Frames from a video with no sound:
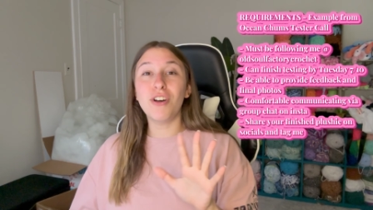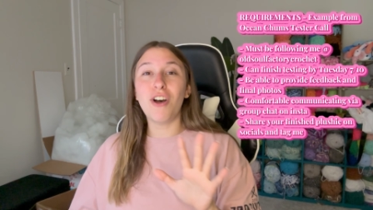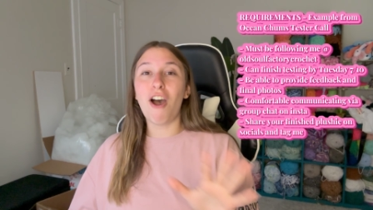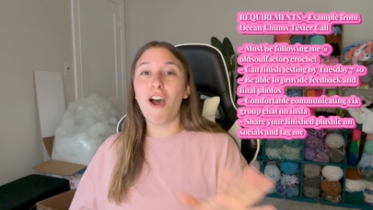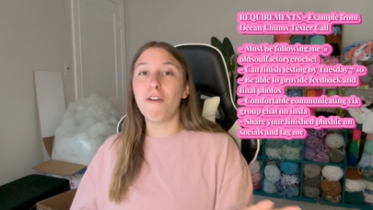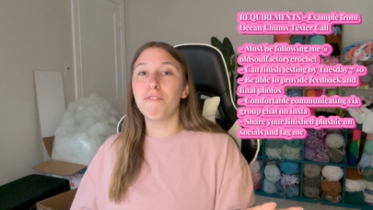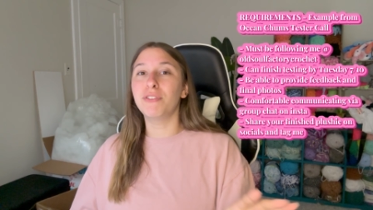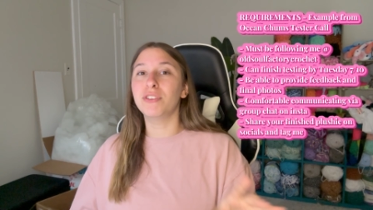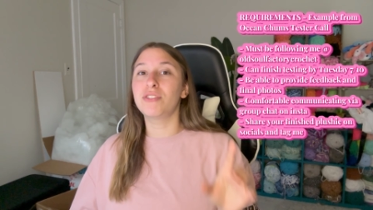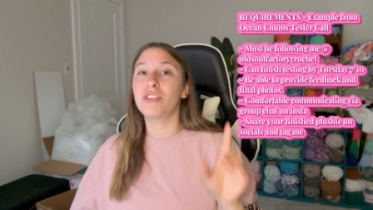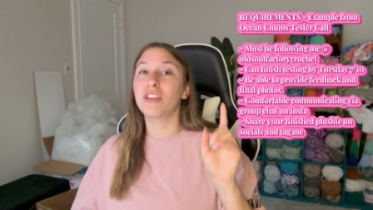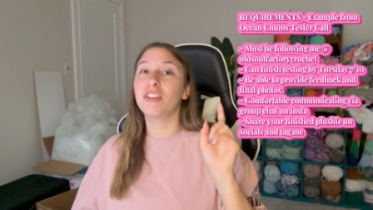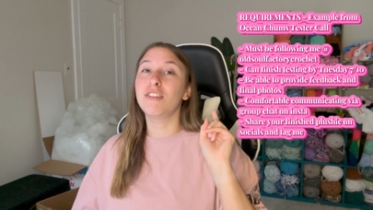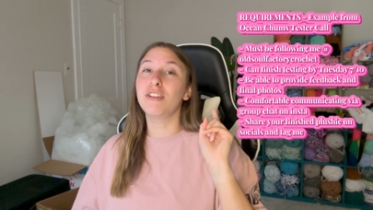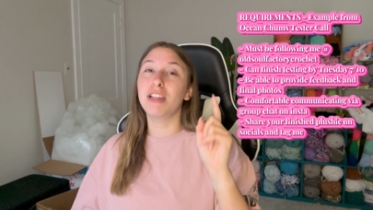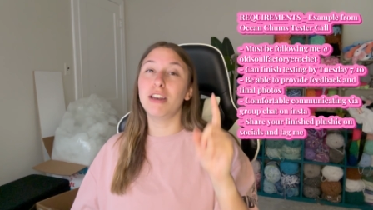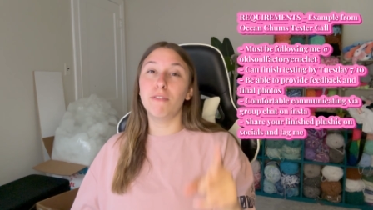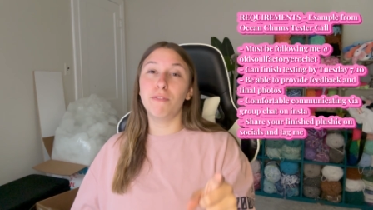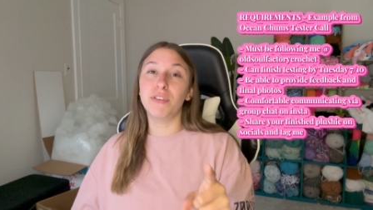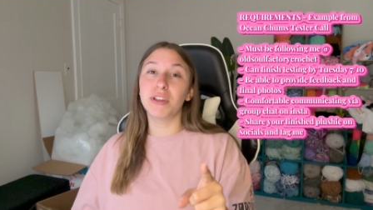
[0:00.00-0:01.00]
off, so you
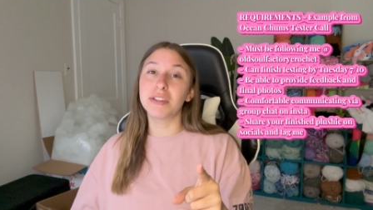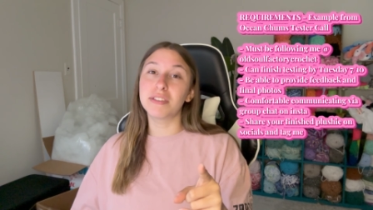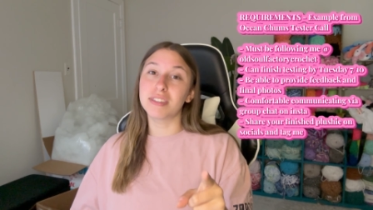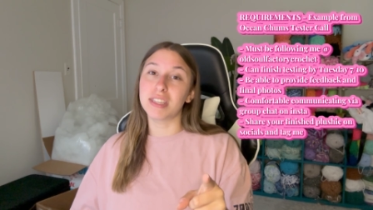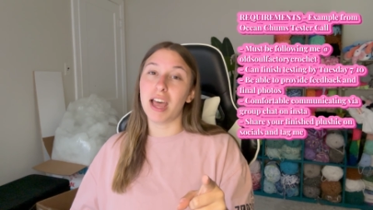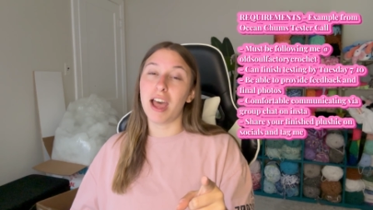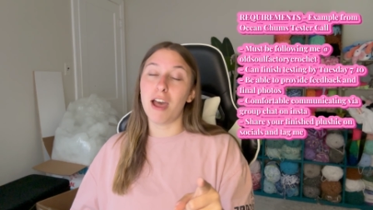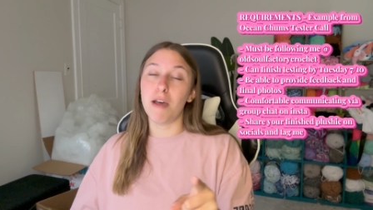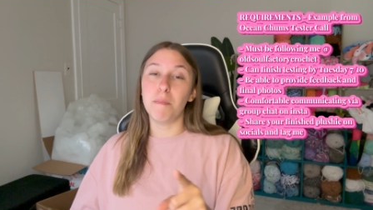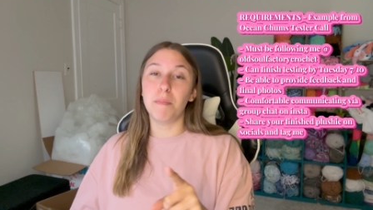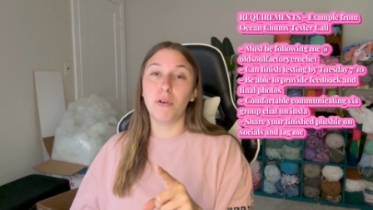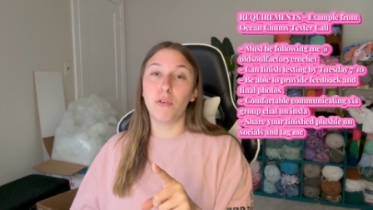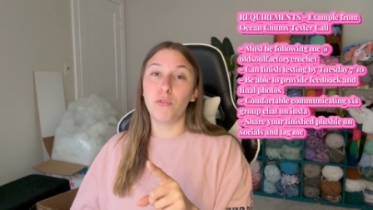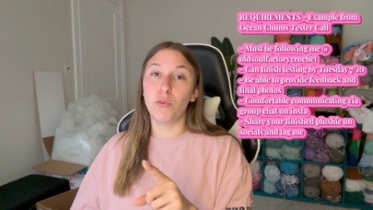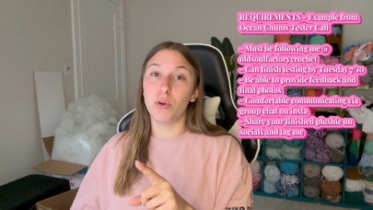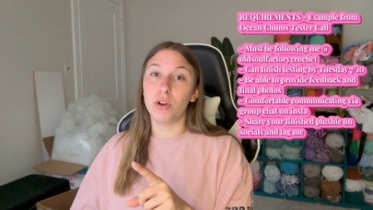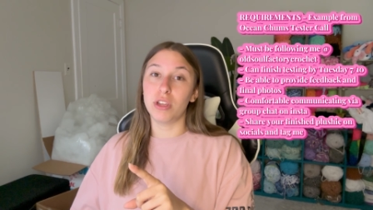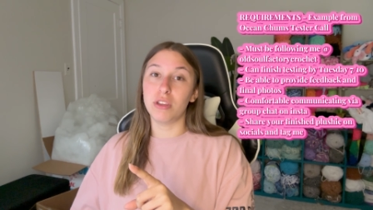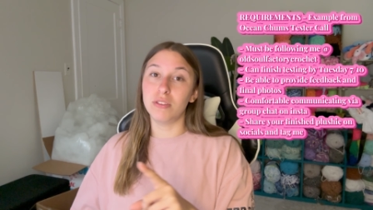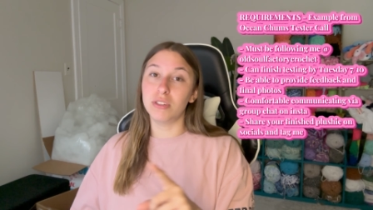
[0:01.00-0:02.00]
need to fix that
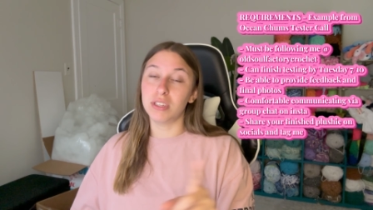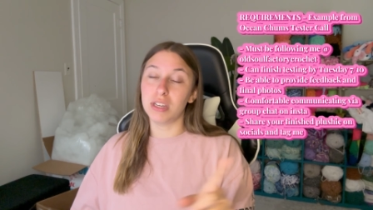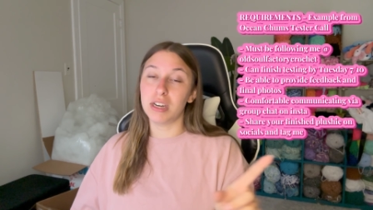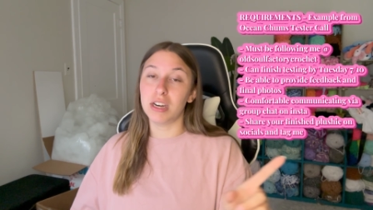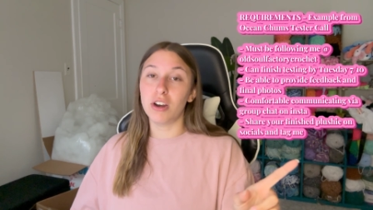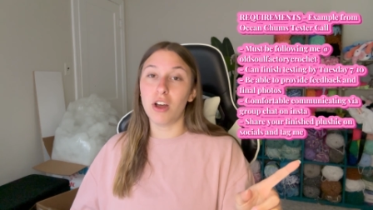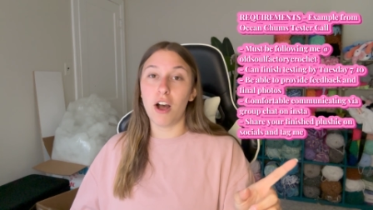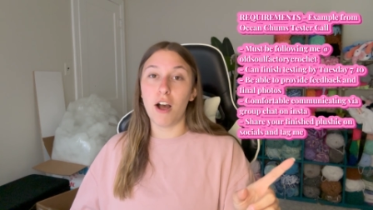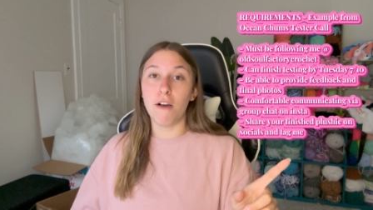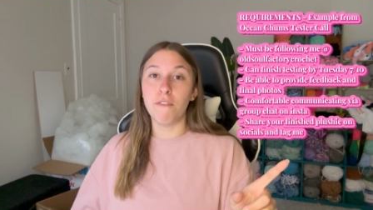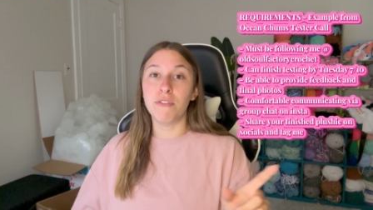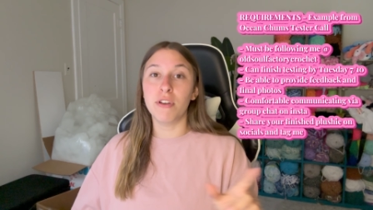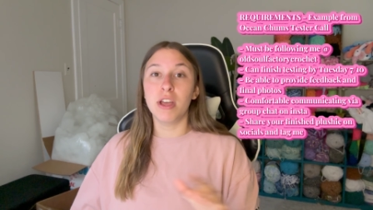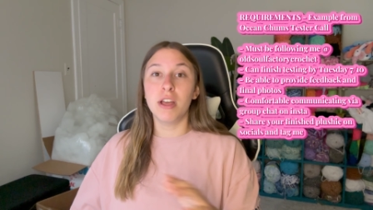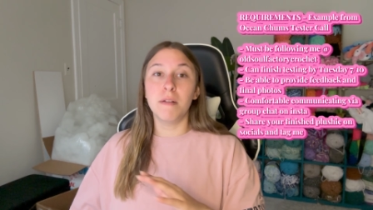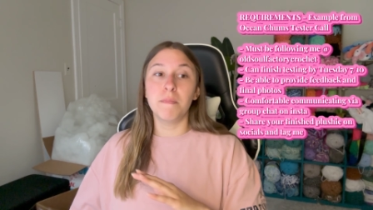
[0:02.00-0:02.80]
before you send it off.